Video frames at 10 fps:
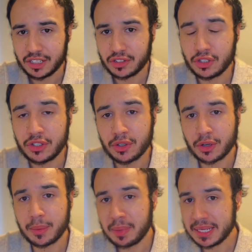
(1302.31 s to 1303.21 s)
to
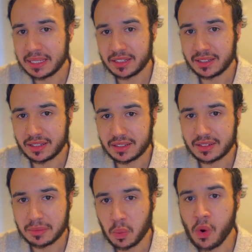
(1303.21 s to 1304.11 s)
European
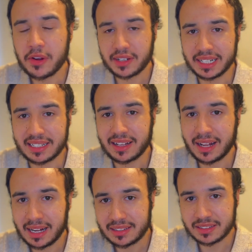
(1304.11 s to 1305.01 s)
working
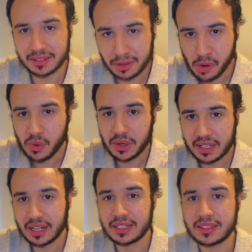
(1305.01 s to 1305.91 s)
class and lower
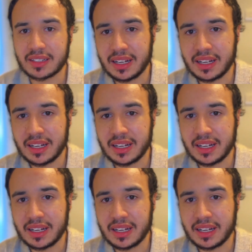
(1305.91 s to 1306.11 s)
class,